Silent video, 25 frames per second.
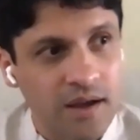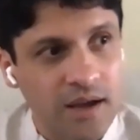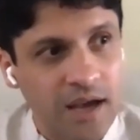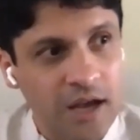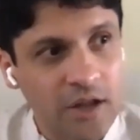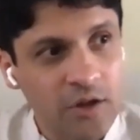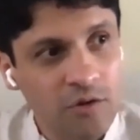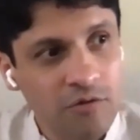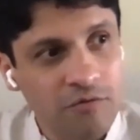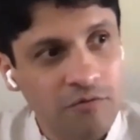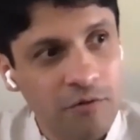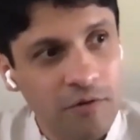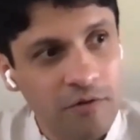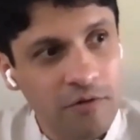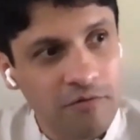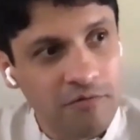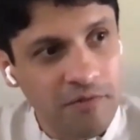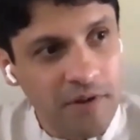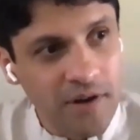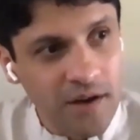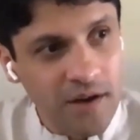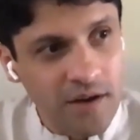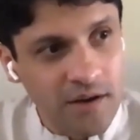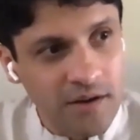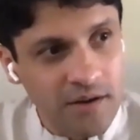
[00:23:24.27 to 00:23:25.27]
Can you
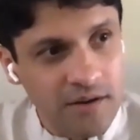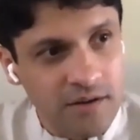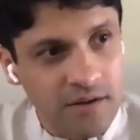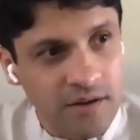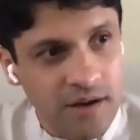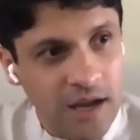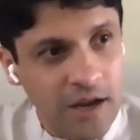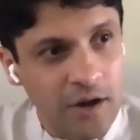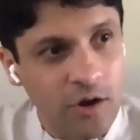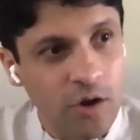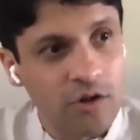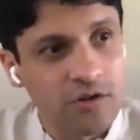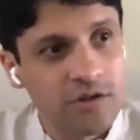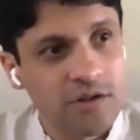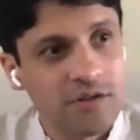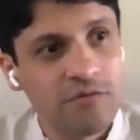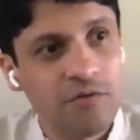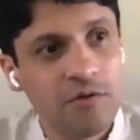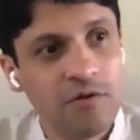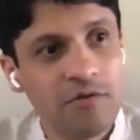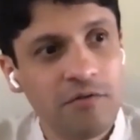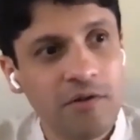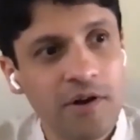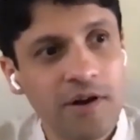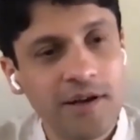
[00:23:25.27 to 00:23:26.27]
fulfill it? And not just
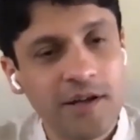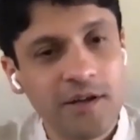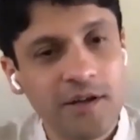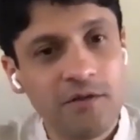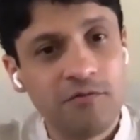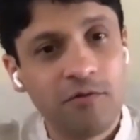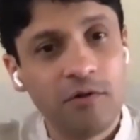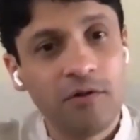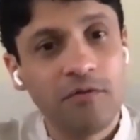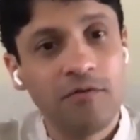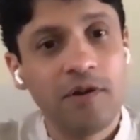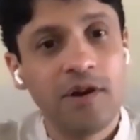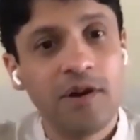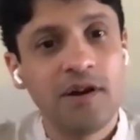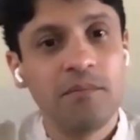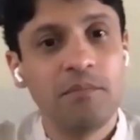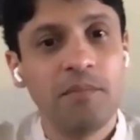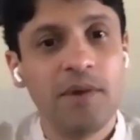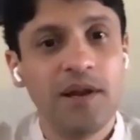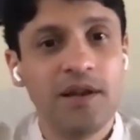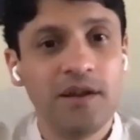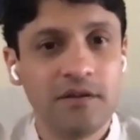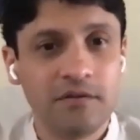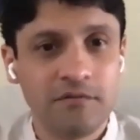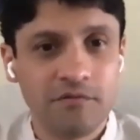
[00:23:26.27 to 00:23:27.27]
fulfill it, can you fulfill it a
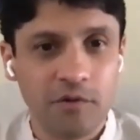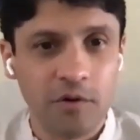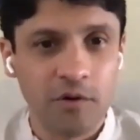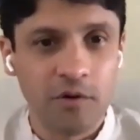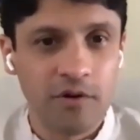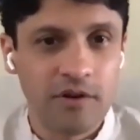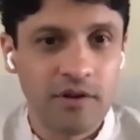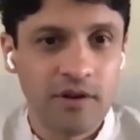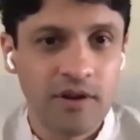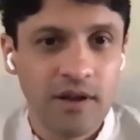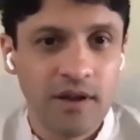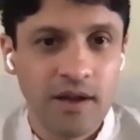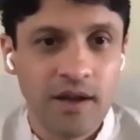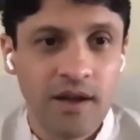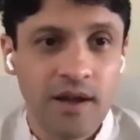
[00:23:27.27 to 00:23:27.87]
millionfold?